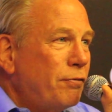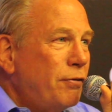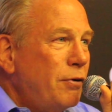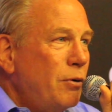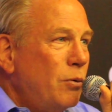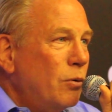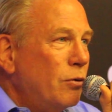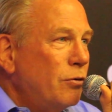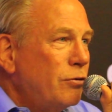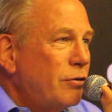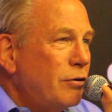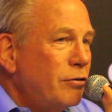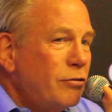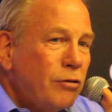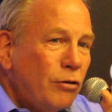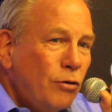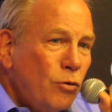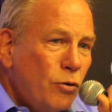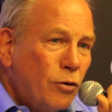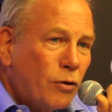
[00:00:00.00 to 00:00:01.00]
fuels
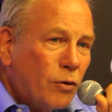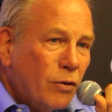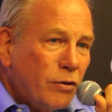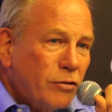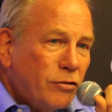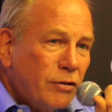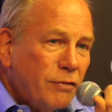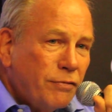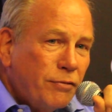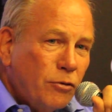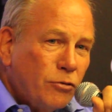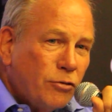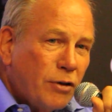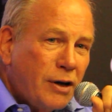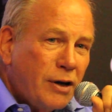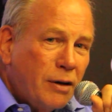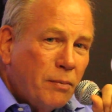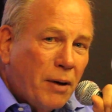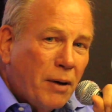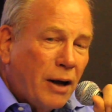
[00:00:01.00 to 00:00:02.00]
is ludicrous if you
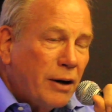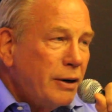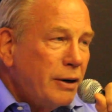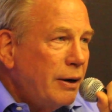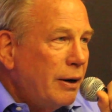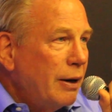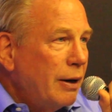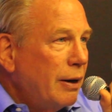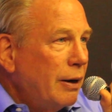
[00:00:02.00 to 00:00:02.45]
think about it.